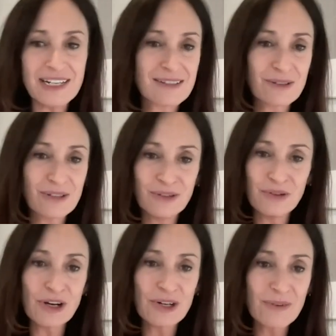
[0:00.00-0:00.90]
And so, you know, you
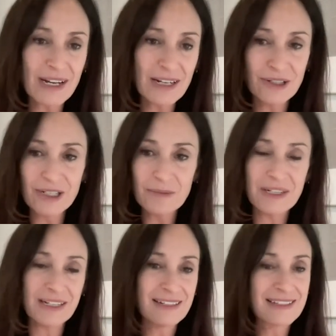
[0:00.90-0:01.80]
go around Europe
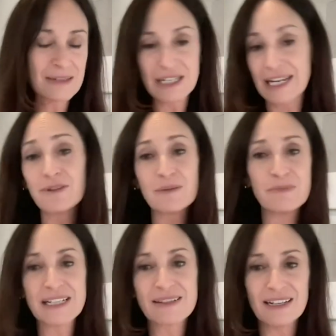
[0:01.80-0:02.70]
and it seems like every
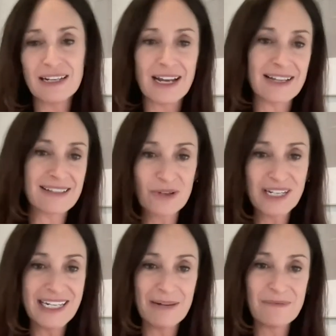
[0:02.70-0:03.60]
big city has a
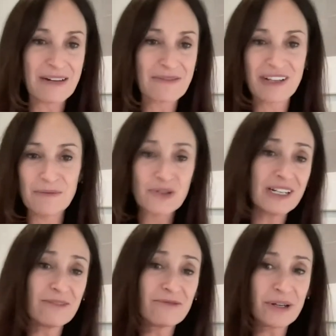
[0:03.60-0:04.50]
treaty named after them.
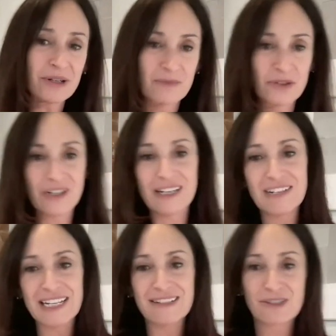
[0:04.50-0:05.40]
Treaty of Rome, Treaty of
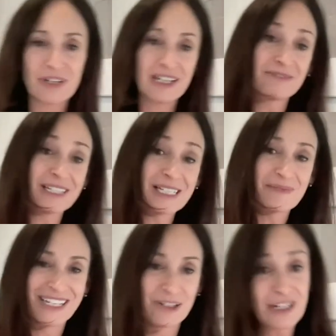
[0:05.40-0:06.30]
Nice, Treaty of
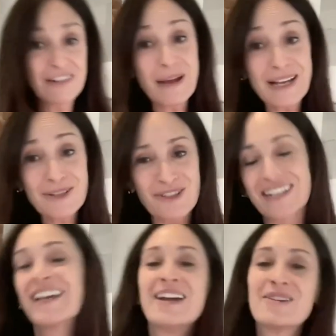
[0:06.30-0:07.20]
Lisbon, Treaty of
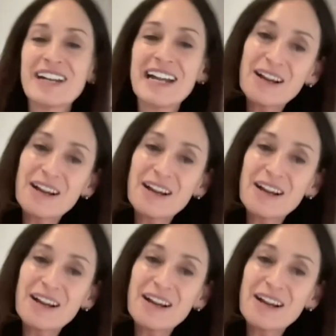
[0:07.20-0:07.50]
Maastricht, right?